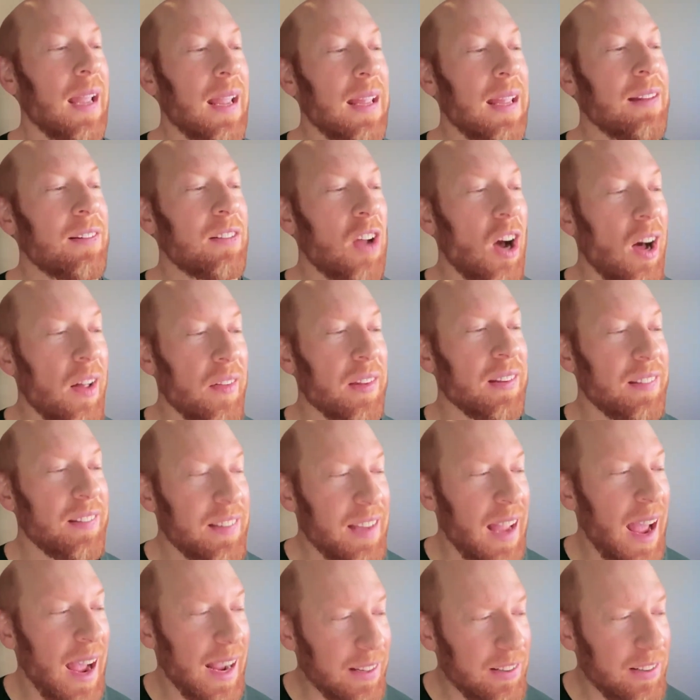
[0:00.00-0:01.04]
He's got this
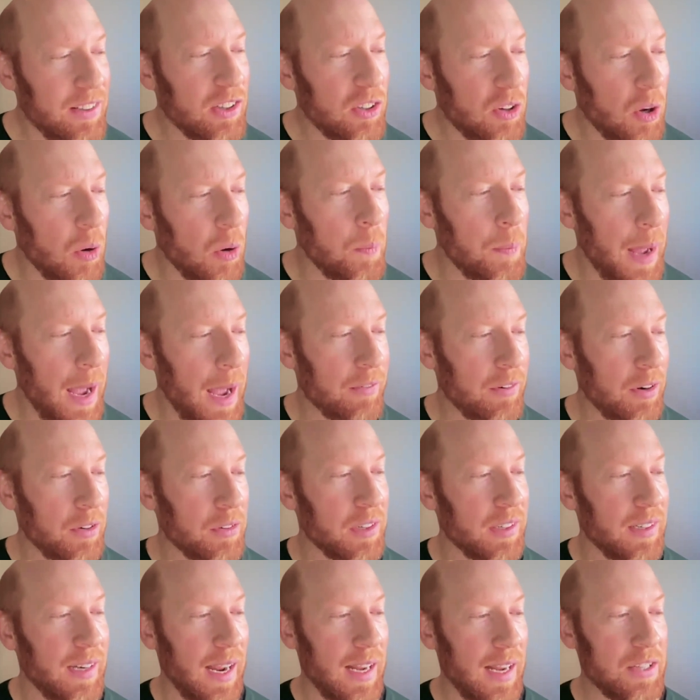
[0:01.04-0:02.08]
technical background in